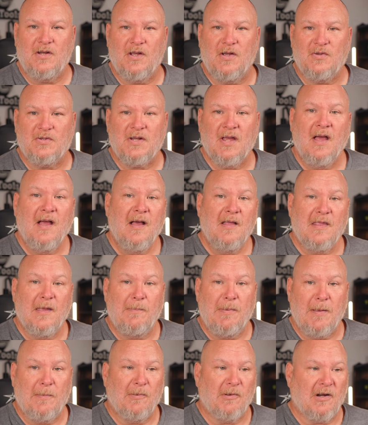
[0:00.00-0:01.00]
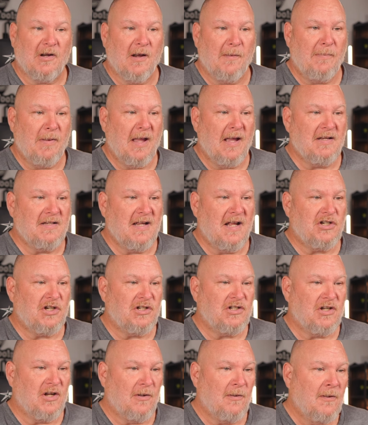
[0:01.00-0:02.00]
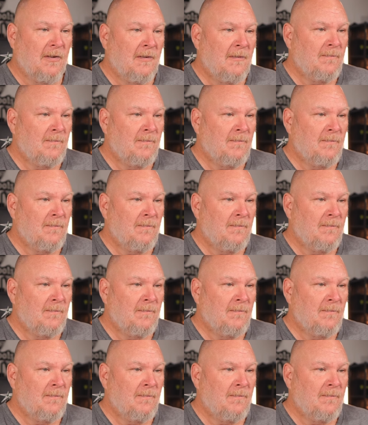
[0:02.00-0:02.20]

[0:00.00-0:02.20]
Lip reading: use that people are going to pay attention to.